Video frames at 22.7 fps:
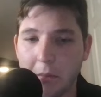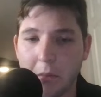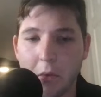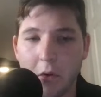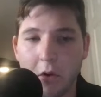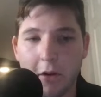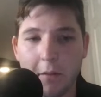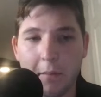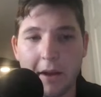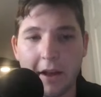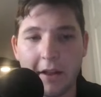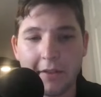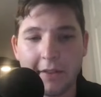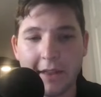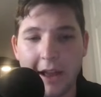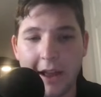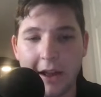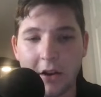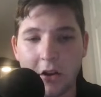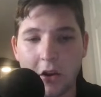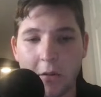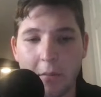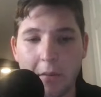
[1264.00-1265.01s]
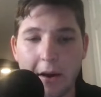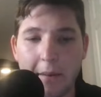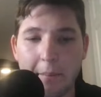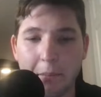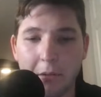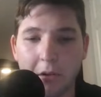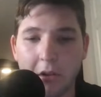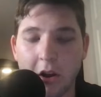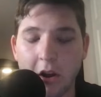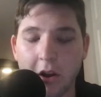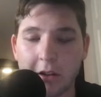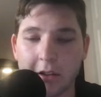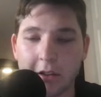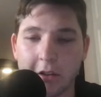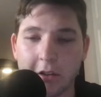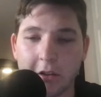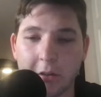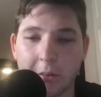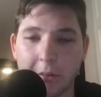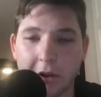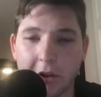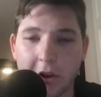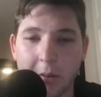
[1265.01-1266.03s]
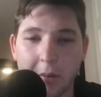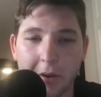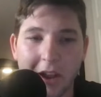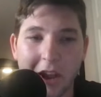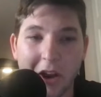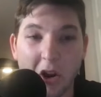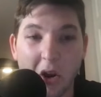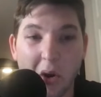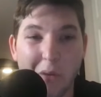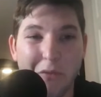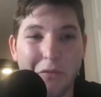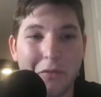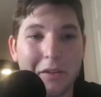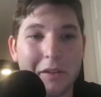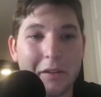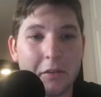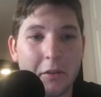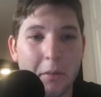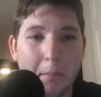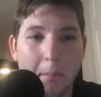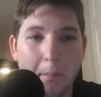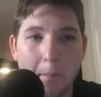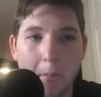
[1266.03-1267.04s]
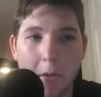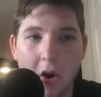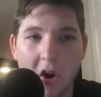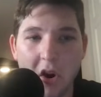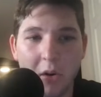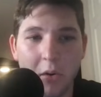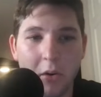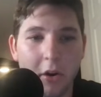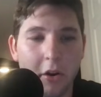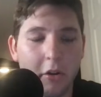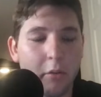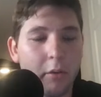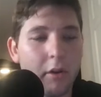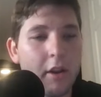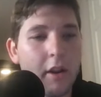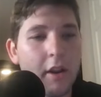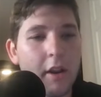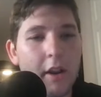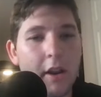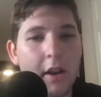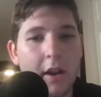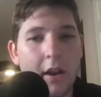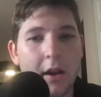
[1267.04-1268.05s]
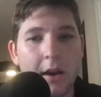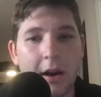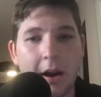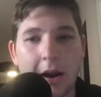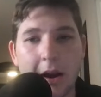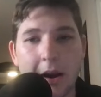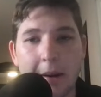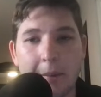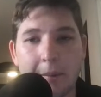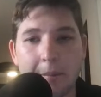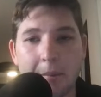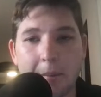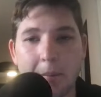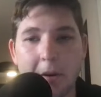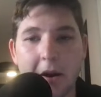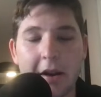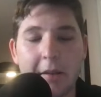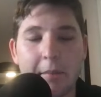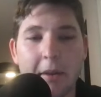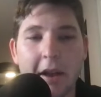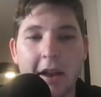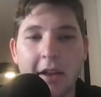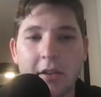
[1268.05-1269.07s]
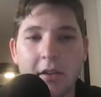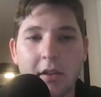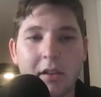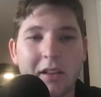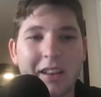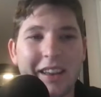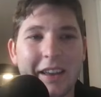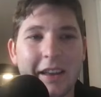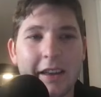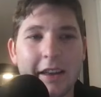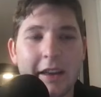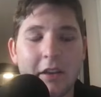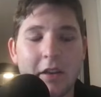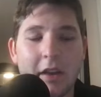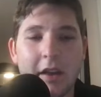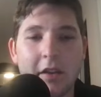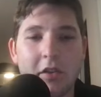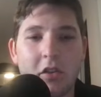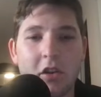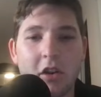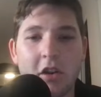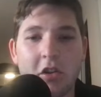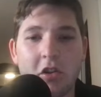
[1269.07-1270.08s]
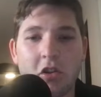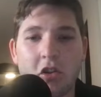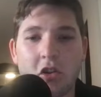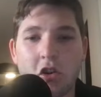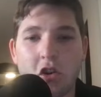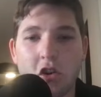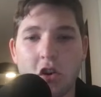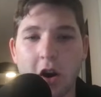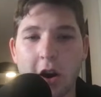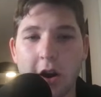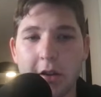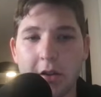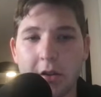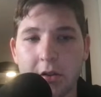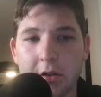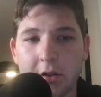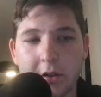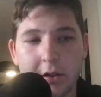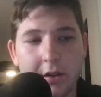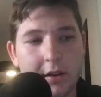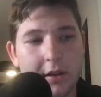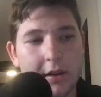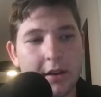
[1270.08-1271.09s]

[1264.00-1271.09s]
more about that on my blog that's going to be coming out hopefully tomorrow. But basically, it's just